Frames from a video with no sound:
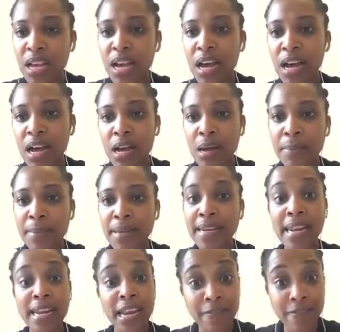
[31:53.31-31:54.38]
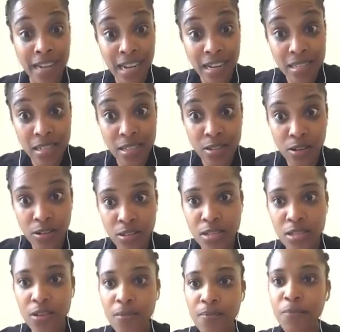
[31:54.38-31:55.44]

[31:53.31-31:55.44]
And anaphylaxis also,